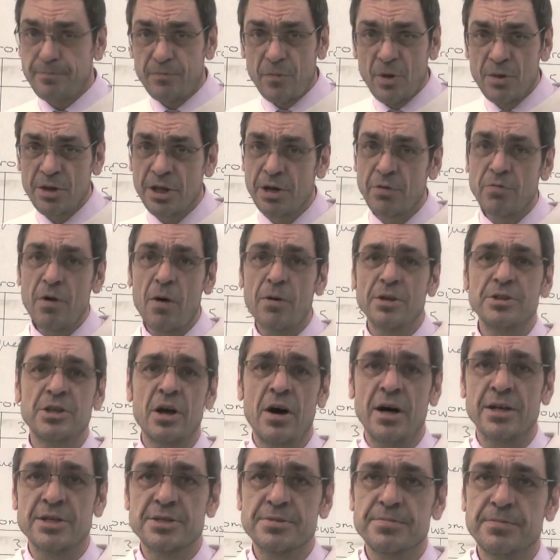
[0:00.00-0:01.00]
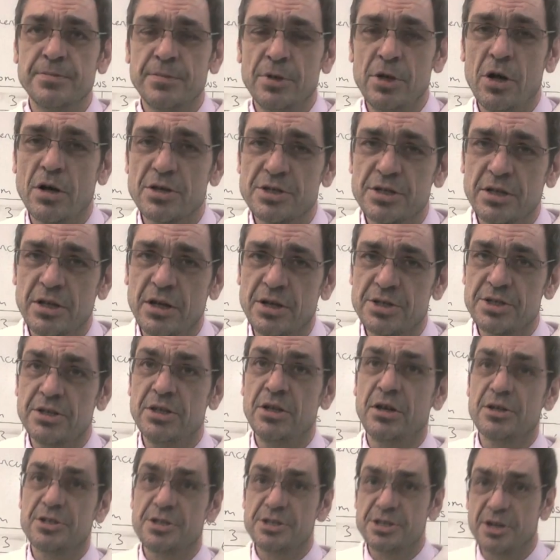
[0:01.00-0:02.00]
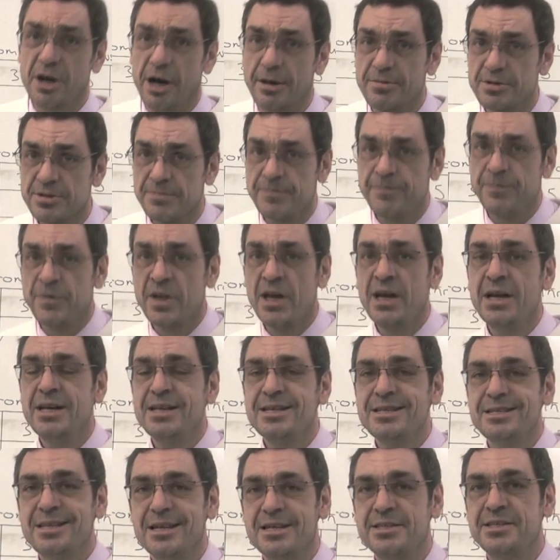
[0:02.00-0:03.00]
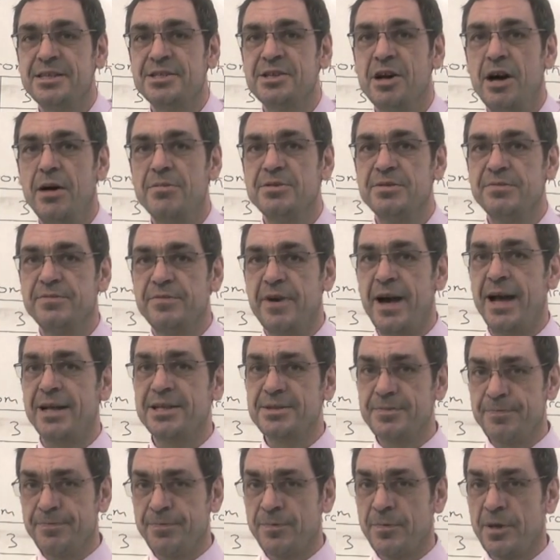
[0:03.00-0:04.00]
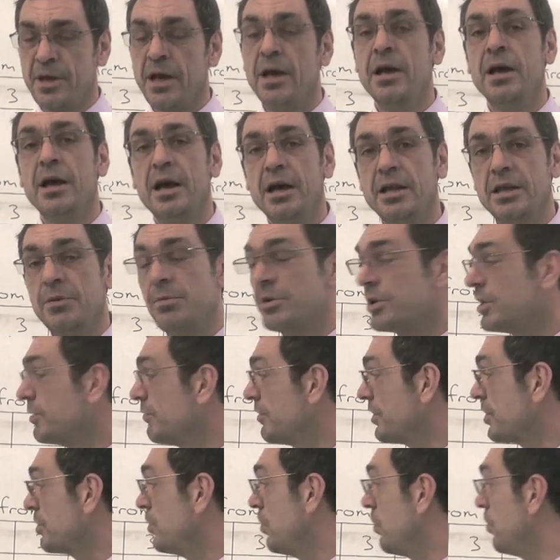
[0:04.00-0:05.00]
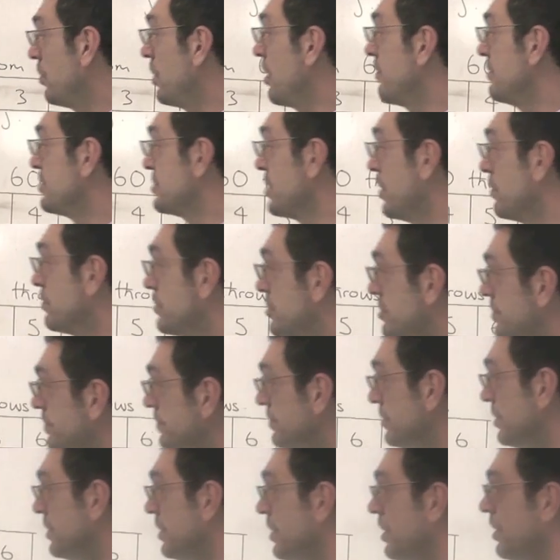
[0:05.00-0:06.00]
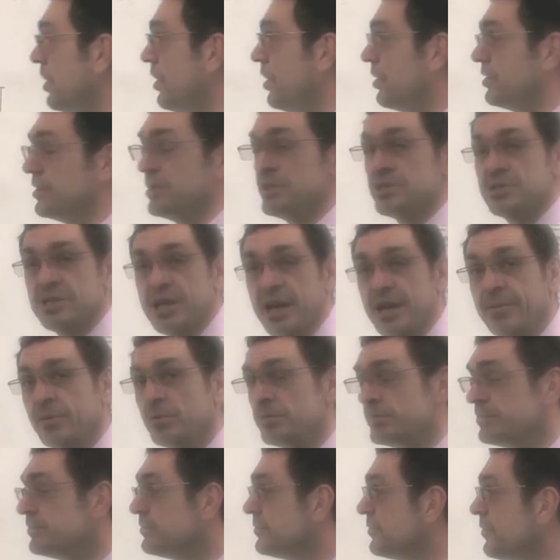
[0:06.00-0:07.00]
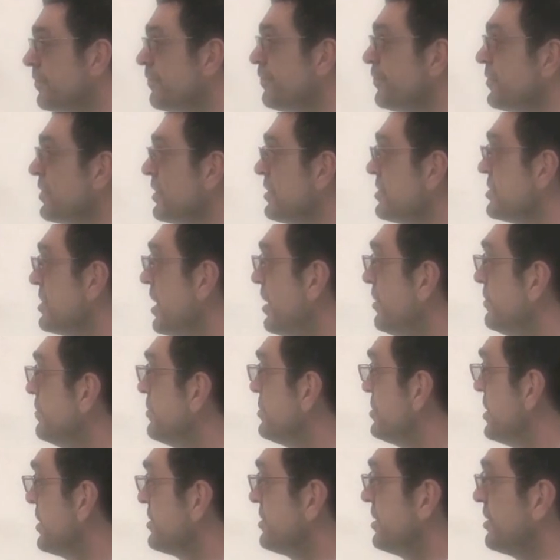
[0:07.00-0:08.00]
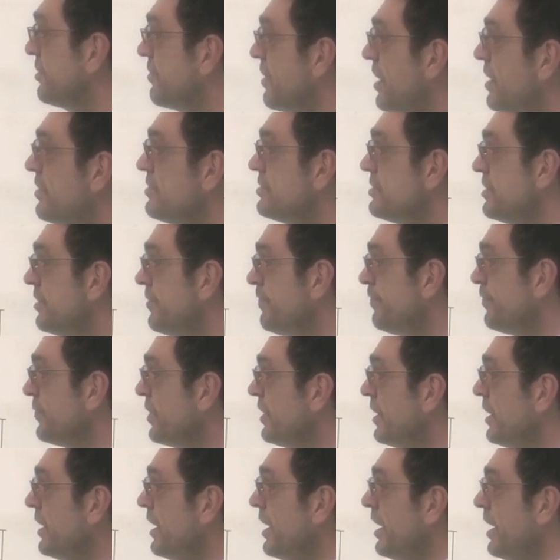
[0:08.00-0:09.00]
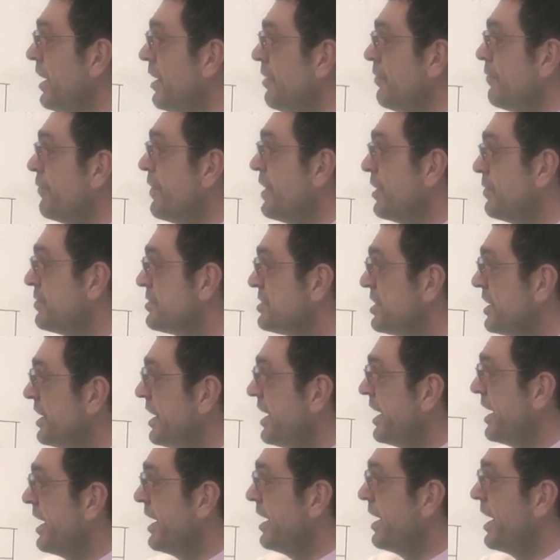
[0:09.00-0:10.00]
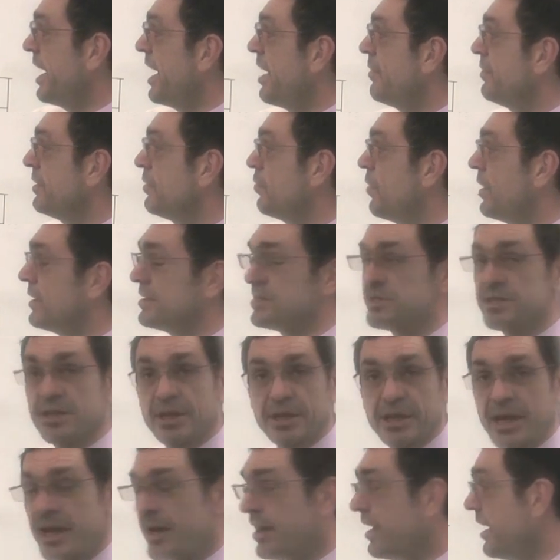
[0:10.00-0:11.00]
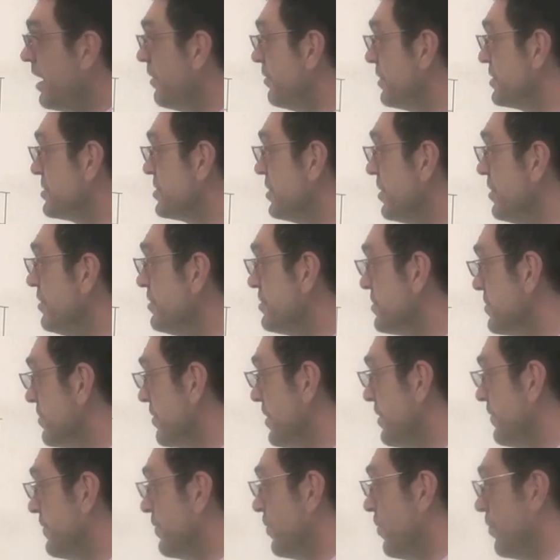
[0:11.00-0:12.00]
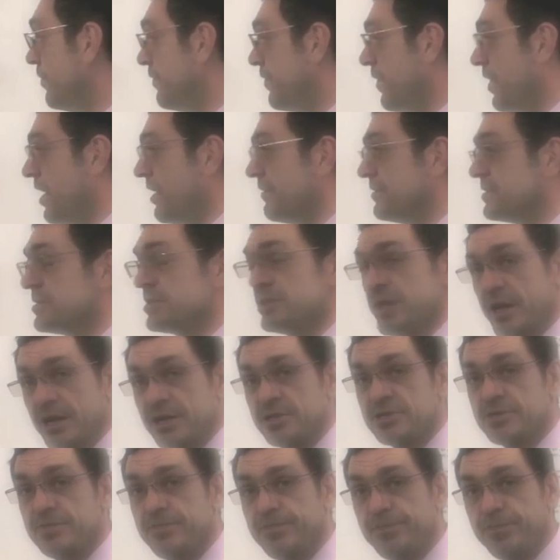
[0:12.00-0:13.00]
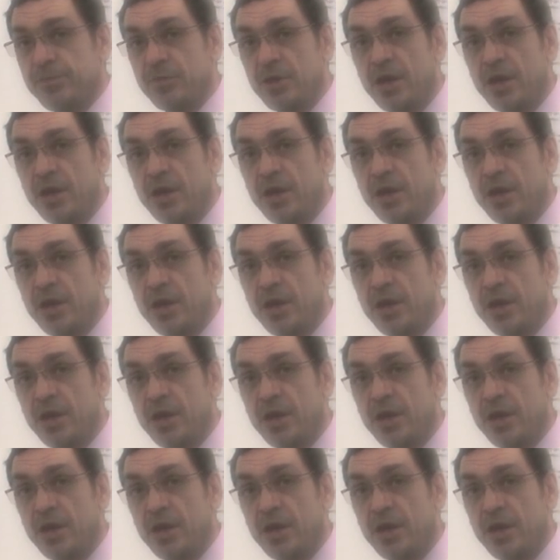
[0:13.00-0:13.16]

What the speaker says: We're going to roll a dice, lots and lots and lots of times, 60 times in fact, and then we're going to record our results on this table. So 60 throws, frequency in here, how many 1s did I get, how many 2s, 3, 4, 5 and 6.